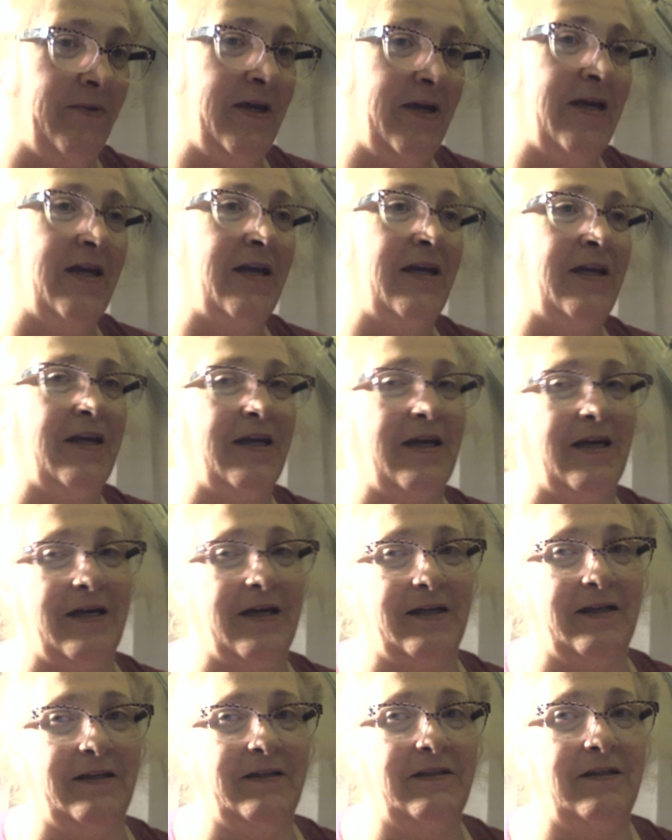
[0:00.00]
it
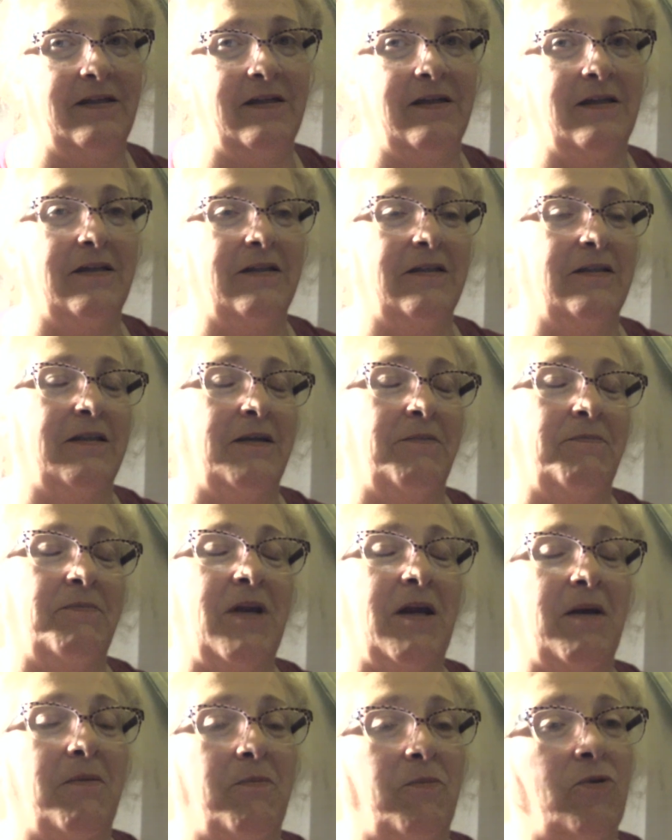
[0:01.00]
is
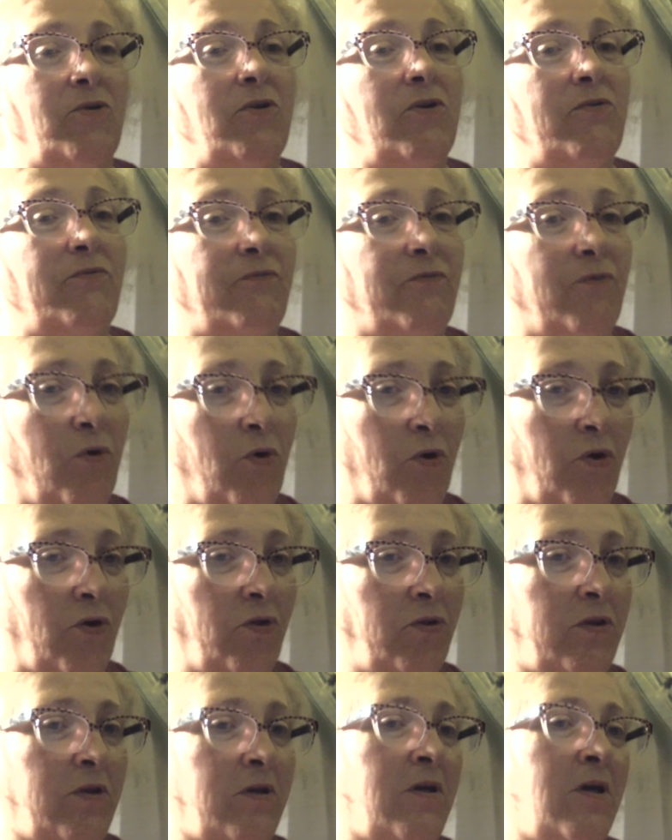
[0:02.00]
September
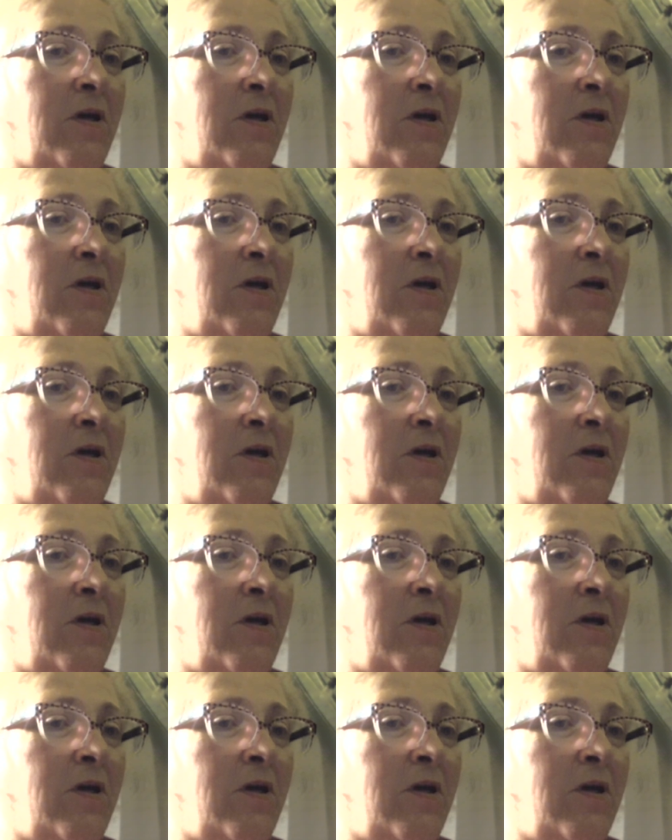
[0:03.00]
4th.